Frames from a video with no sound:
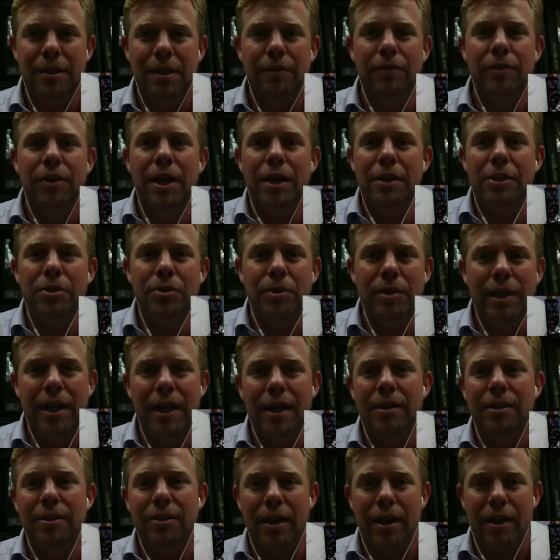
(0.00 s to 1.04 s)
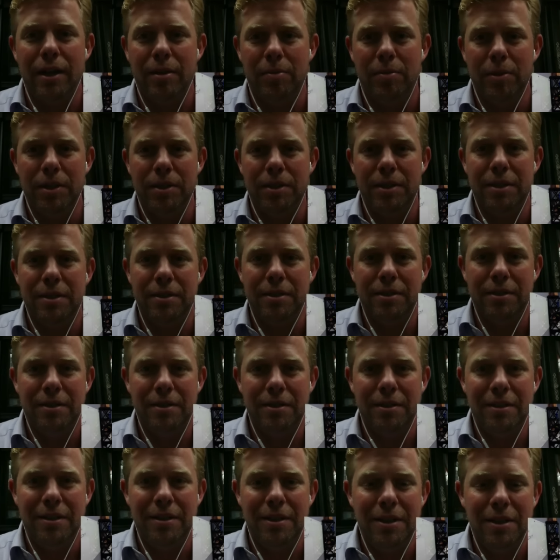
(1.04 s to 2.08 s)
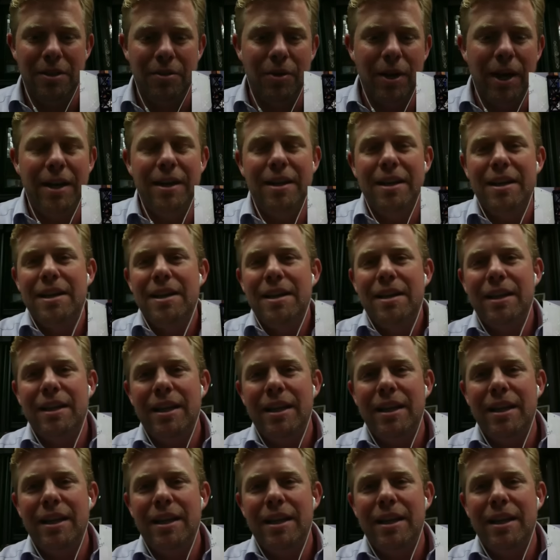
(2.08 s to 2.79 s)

If you're not doing that, you're out of the business, right?